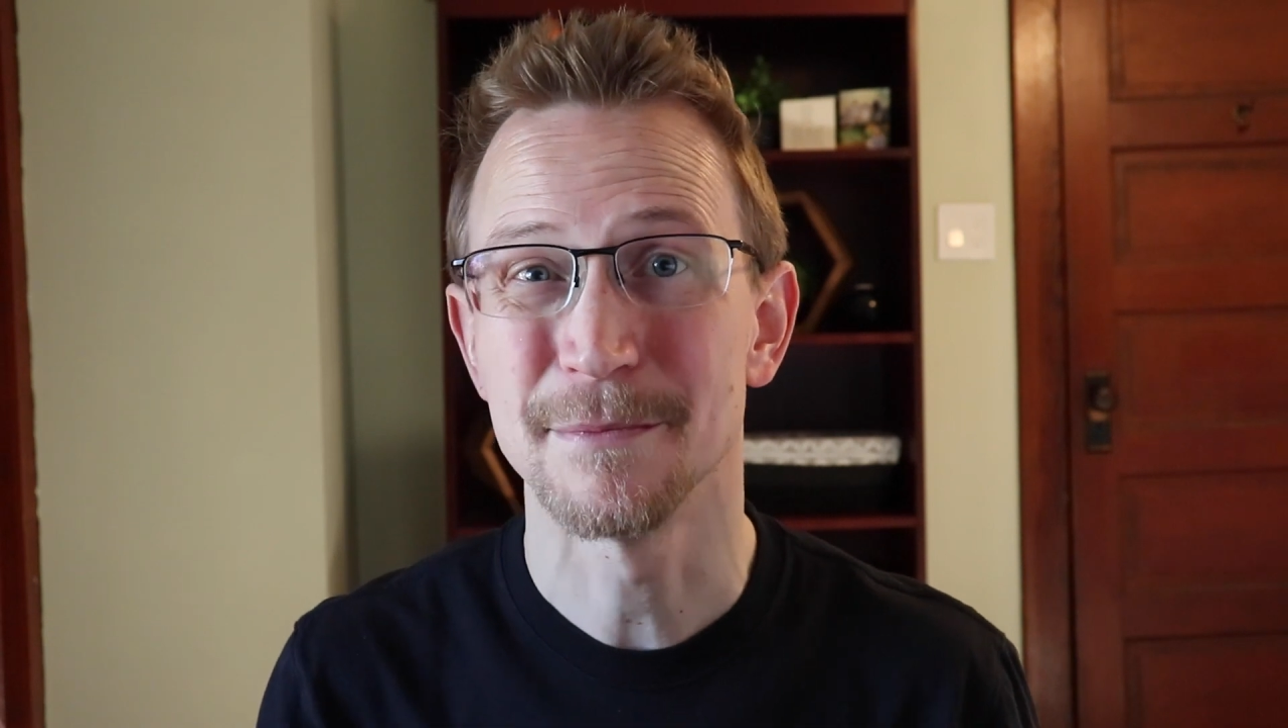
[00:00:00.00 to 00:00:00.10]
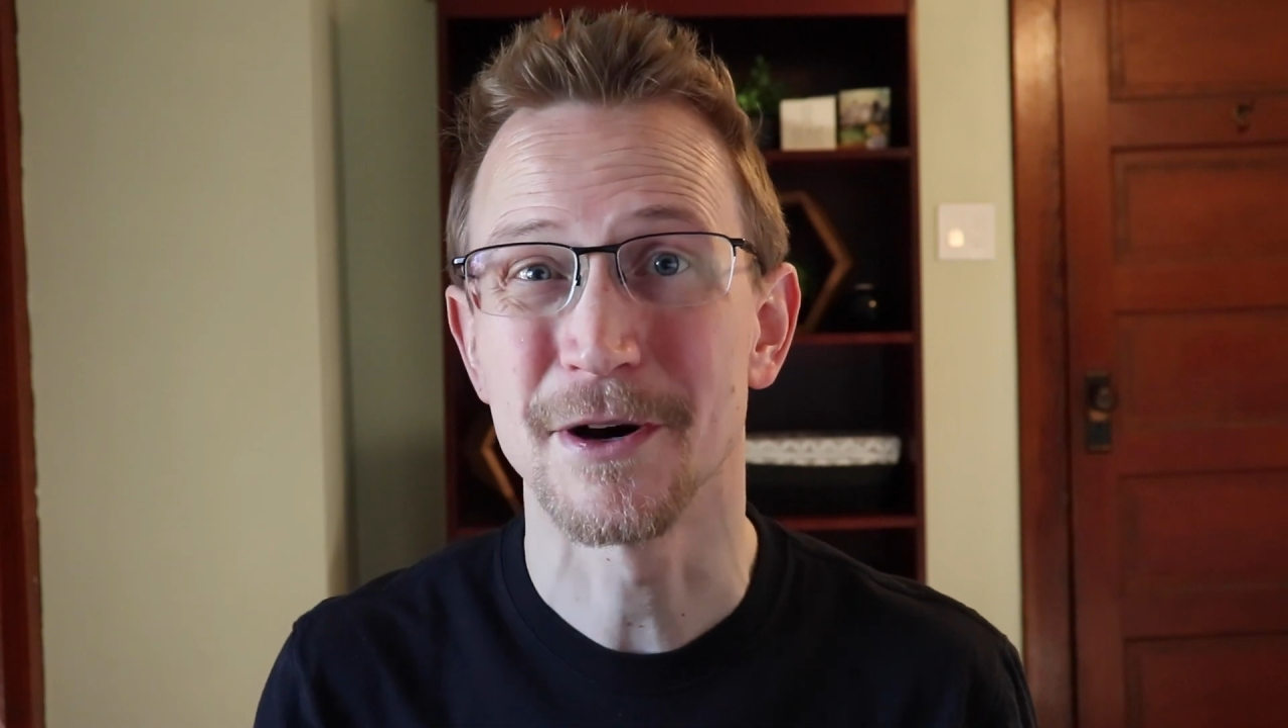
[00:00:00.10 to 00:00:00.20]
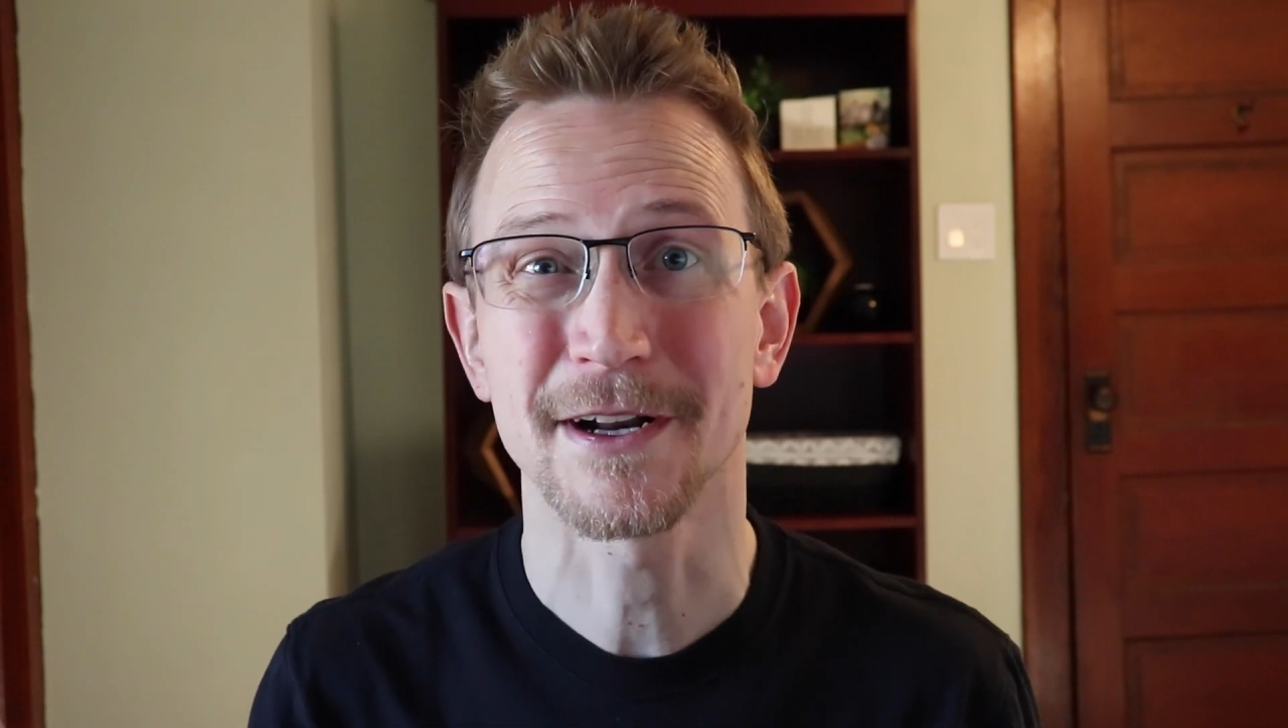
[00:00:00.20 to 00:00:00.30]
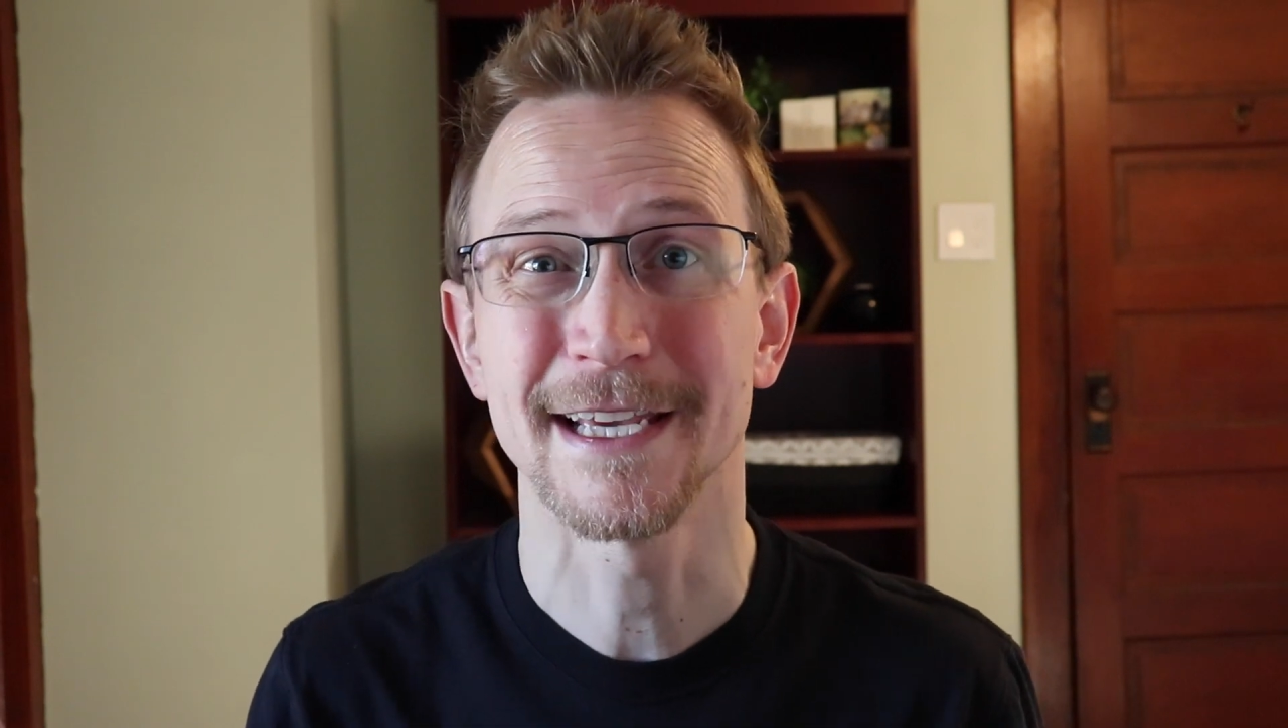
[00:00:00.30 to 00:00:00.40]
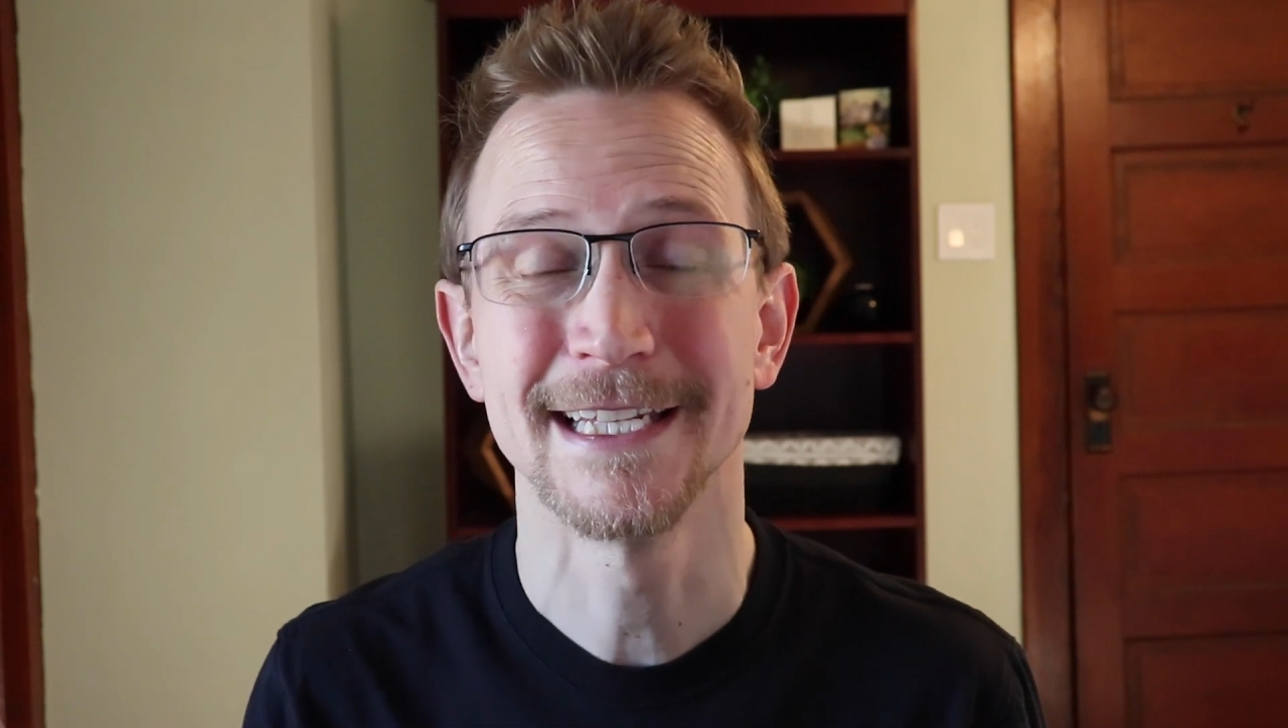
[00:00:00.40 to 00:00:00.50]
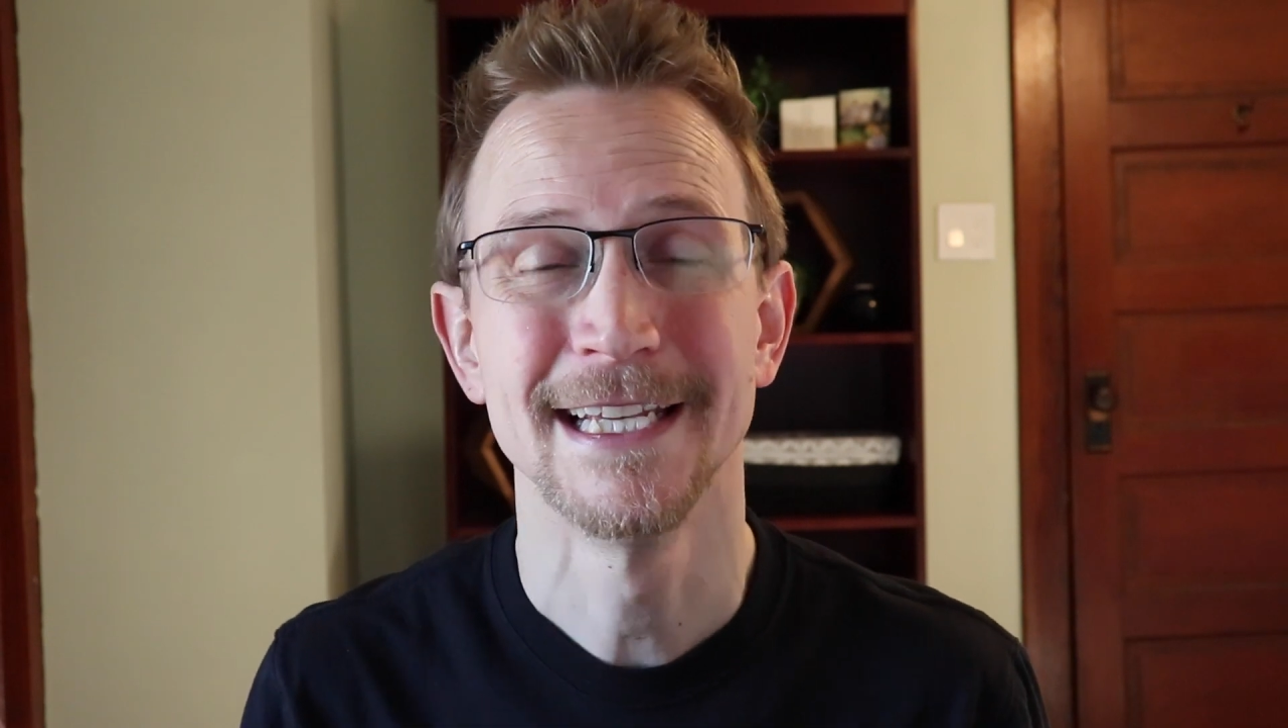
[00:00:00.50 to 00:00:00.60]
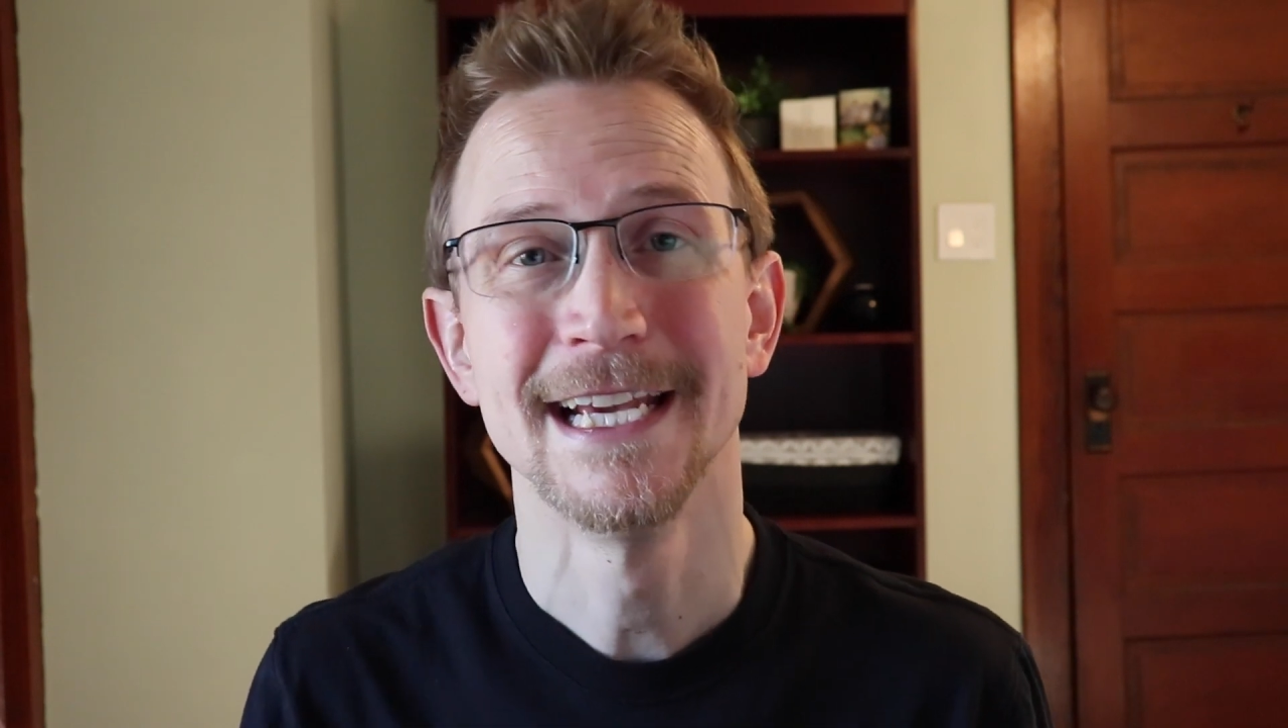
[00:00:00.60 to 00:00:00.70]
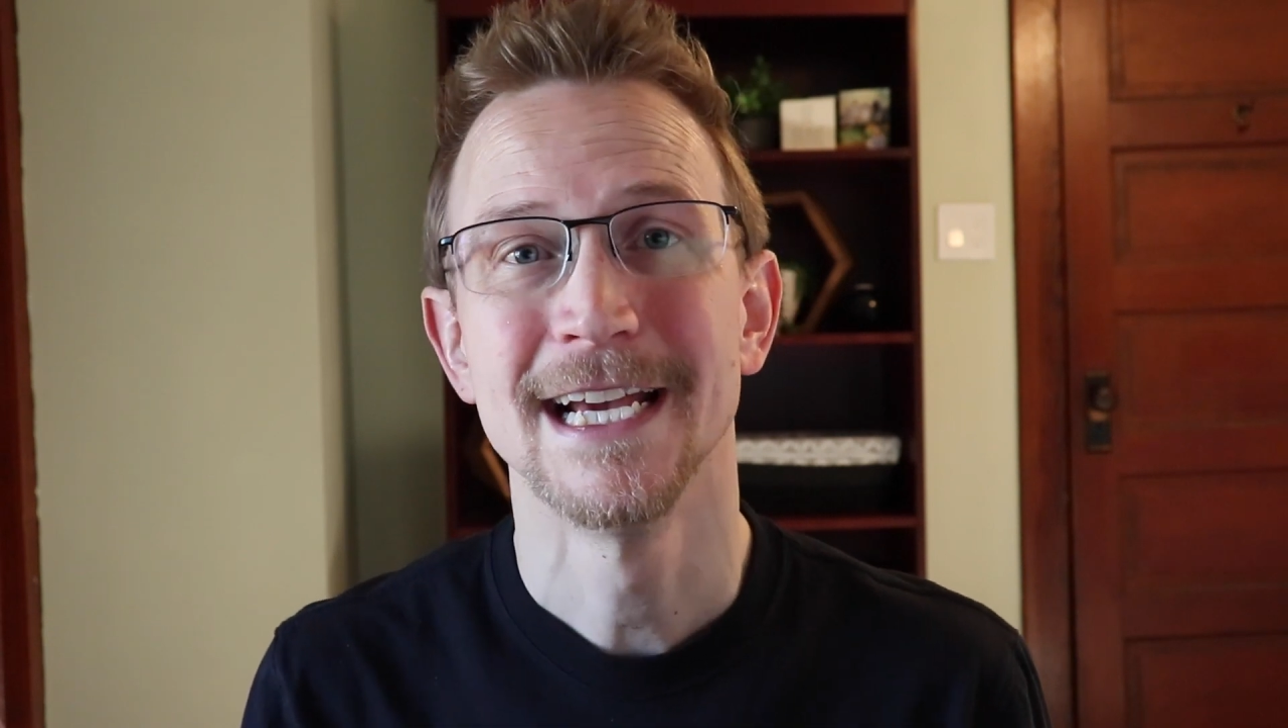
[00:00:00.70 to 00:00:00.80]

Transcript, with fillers: market.